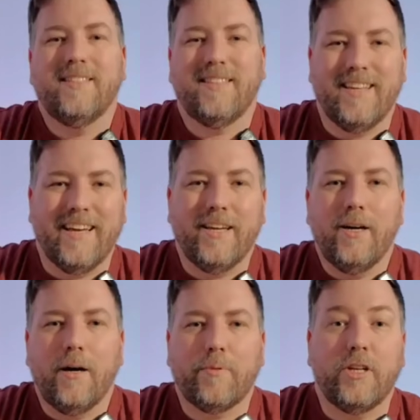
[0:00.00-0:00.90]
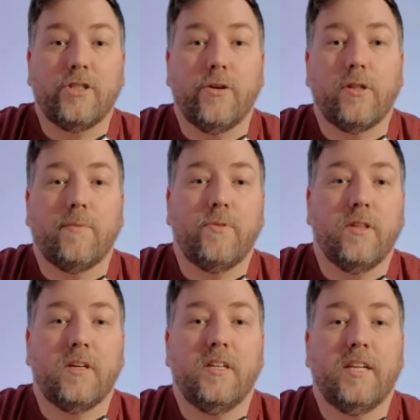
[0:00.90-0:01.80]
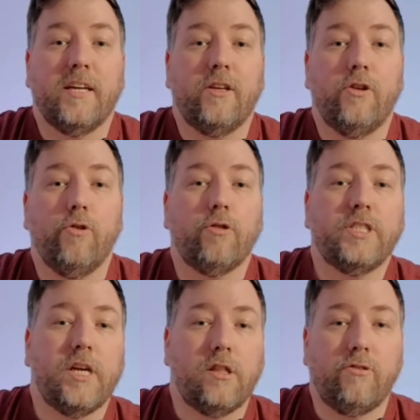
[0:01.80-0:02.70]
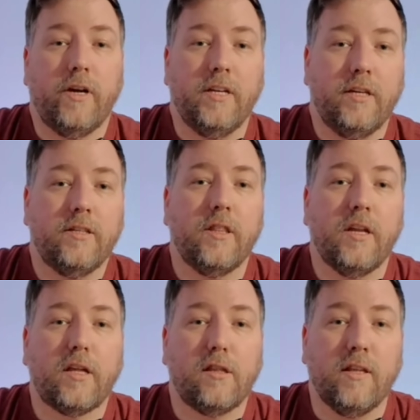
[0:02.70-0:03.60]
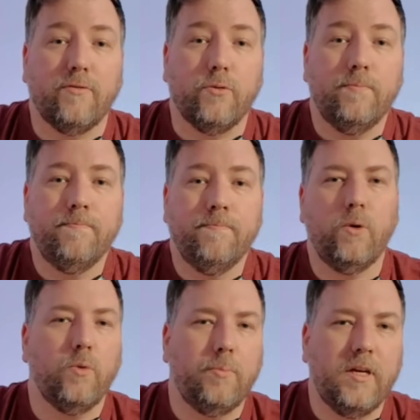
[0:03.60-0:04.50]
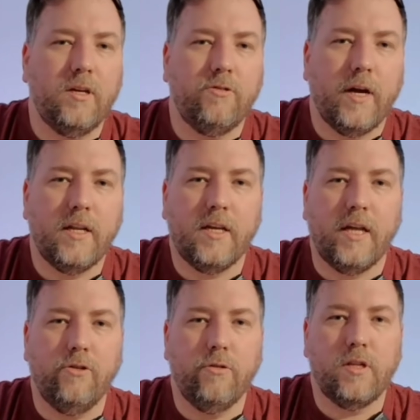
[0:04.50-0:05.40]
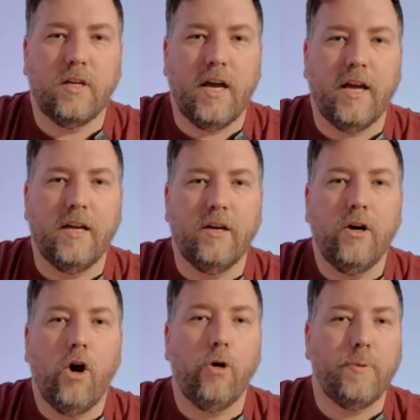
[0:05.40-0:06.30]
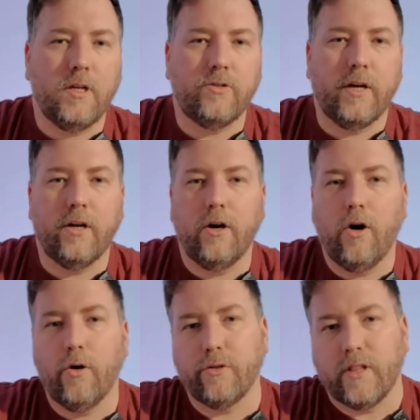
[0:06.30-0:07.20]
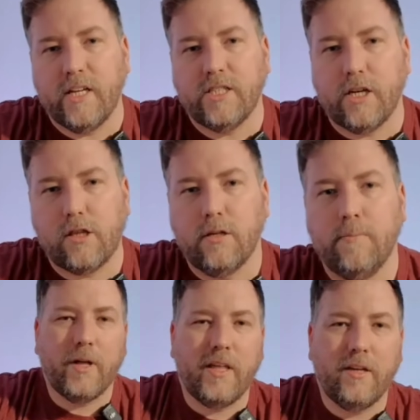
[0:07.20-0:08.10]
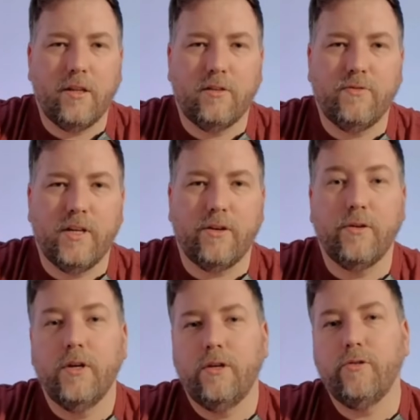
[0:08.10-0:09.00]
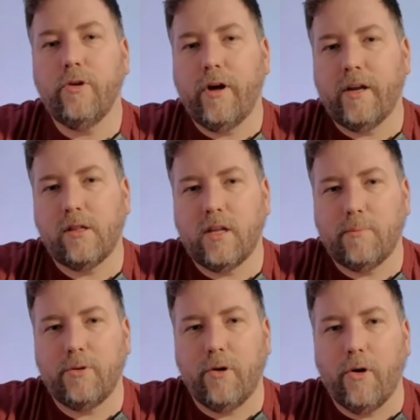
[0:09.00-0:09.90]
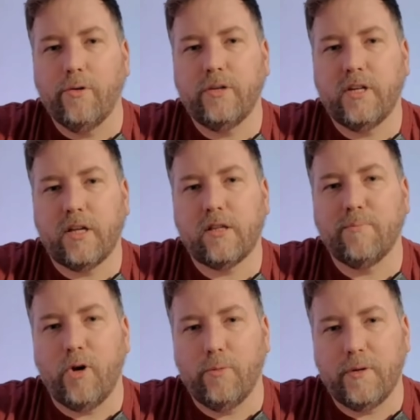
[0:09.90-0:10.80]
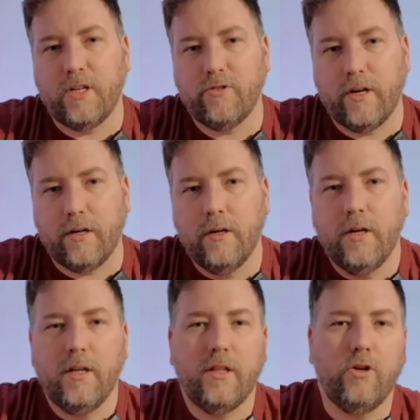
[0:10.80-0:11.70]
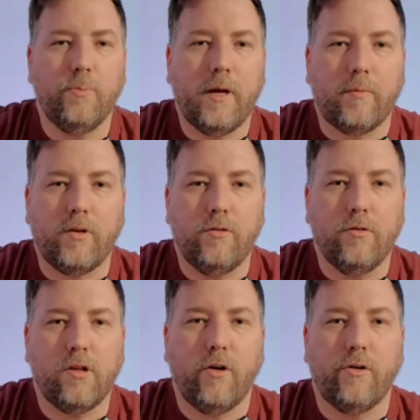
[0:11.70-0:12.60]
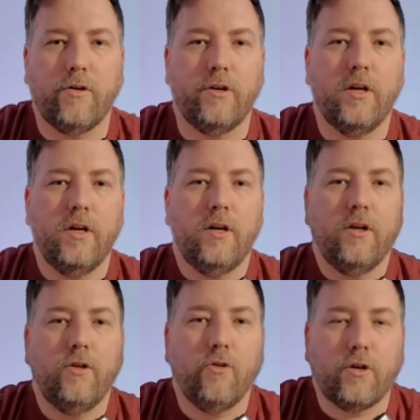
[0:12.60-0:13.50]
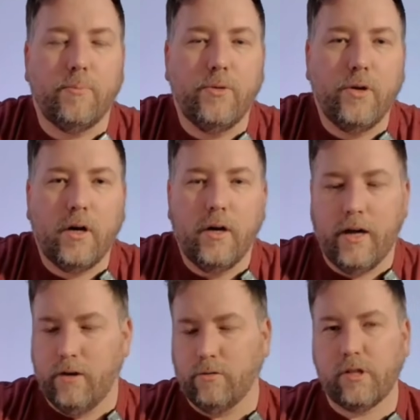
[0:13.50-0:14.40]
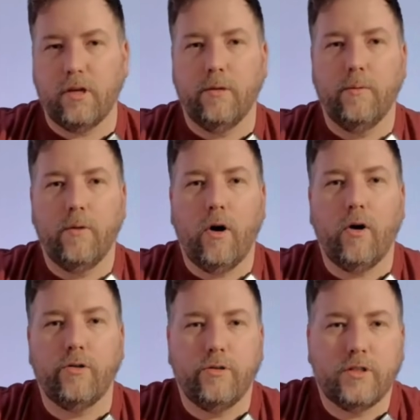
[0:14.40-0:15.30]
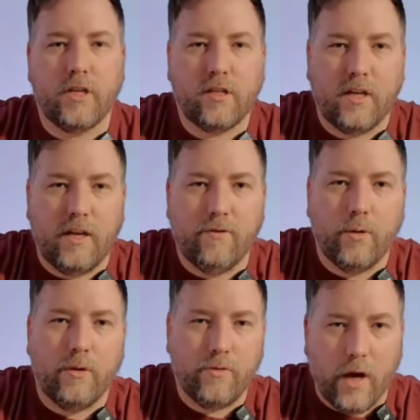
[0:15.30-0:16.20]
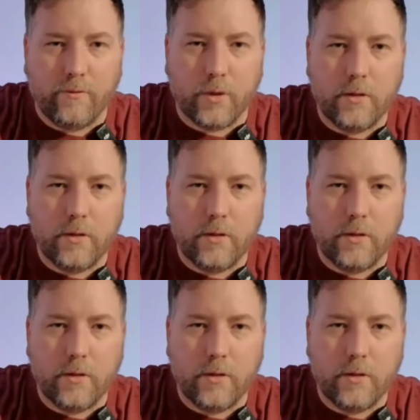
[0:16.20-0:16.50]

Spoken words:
Today, I'm going to show you something that can take your chess training to the next level. We will be creating and using an opening trainer on Lichess. By the end of this video, you'll know how to set up your own custom opening trainer that you'll be able to use on your computer and also on your Chessnut EVO if you have one.